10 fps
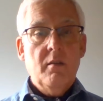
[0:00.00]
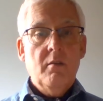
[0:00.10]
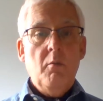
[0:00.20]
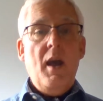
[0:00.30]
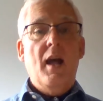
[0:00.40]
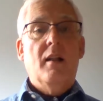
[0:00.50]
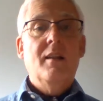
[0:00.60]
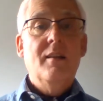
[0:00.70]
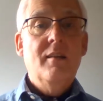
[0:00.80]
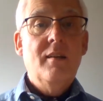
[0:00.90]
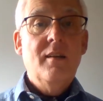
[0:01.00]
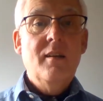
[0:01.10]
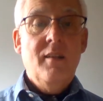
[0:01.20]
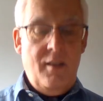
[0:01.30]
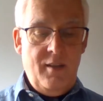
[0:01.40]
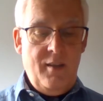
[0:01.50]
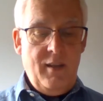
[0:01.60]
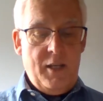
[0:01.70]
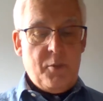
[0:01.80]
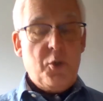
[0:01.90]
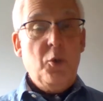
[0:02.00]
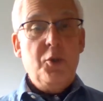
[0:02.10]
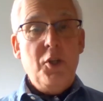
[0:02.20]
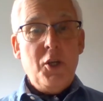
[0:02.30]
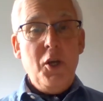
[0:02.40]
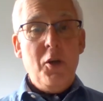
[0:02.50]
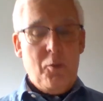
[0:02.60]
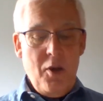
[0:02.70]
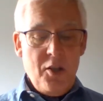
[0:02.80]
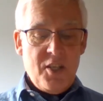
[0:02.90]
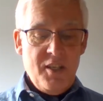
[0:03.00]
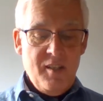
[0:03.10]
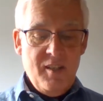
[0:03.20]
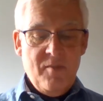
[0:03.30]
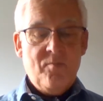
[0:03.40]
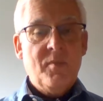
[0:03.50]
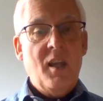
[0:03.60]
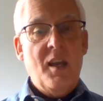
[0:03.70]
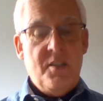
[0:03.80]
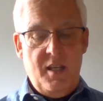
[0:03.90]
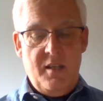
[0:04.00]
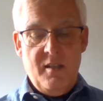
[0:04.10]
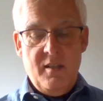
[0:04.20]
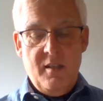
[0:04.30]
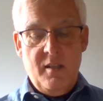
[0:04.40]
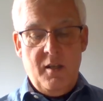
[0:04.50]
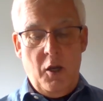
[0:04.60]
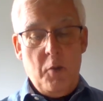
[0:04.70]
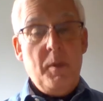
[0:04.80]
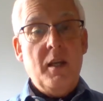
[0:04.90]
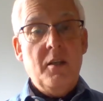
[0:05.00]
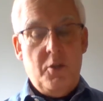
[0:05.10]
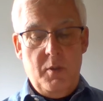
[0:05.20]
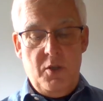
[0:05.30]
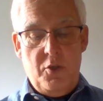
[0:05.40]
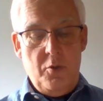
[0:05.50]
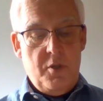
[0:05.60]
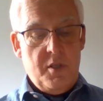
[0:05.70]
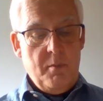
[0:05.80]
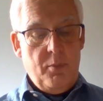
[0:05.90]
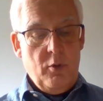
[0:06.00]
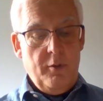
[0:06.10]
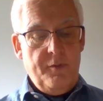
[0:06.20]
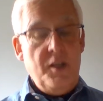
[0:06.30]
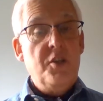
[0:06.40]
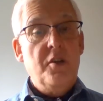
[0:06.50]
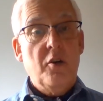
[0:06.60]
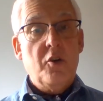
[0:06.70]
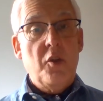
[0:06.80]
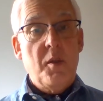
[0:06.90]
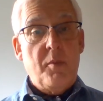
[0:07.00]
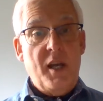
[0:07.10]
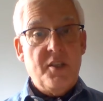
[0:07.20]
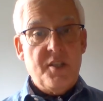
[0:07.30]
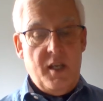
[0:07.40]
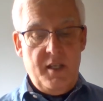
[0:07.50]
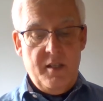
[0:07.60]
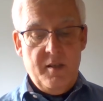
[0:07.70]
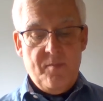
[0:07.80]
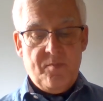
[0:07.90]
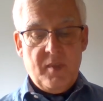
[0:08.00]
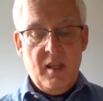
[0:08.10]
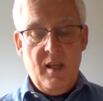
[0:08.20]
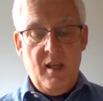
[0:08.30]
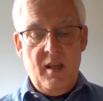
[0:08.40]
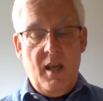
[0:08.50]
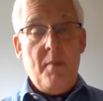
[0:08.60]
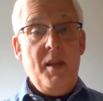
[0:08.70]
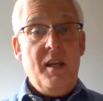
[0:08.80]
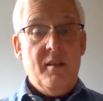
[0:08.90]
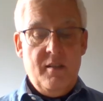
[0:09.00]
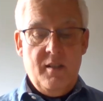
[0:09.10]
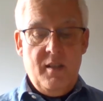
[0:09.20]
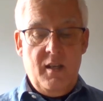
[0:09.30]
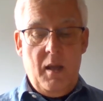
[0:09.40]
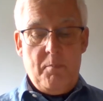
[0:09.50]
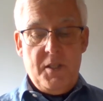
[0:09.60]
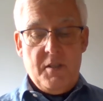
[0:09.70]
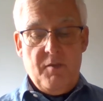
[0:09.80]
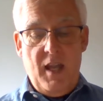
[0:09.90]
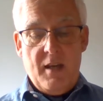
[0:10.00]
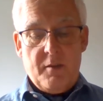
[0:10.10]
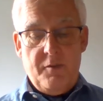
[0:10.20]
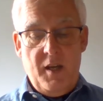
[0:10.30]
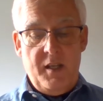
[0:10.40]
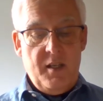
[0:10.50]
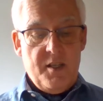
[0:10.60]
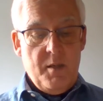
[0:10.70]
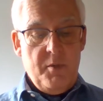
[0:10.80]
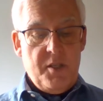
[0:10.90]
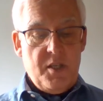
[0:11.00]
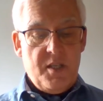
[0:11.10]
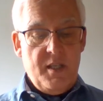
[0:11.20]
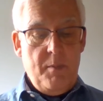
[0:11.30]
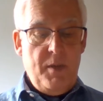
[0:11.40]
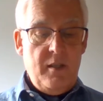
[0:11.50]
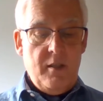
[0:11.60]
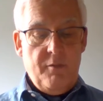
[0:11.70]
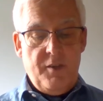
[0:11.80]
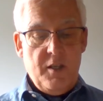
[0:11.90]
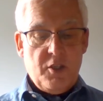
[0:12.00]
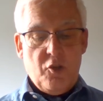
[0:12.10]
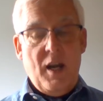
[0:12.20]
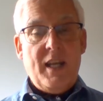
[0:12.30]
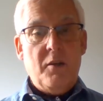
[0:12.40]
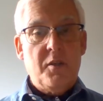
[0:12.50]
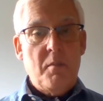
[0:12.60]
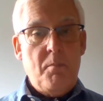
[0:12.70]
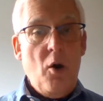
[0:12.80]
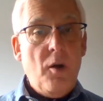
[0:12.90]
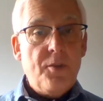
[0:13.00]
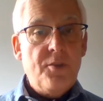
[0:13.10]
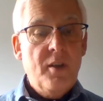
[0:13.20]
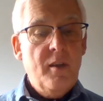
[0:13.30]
"Well, that was all to the good, what?" I said, hoping to induce the poor fish to look on the bright side. "I mean, a bit of luck finding someone to slip into the first crack out of the box."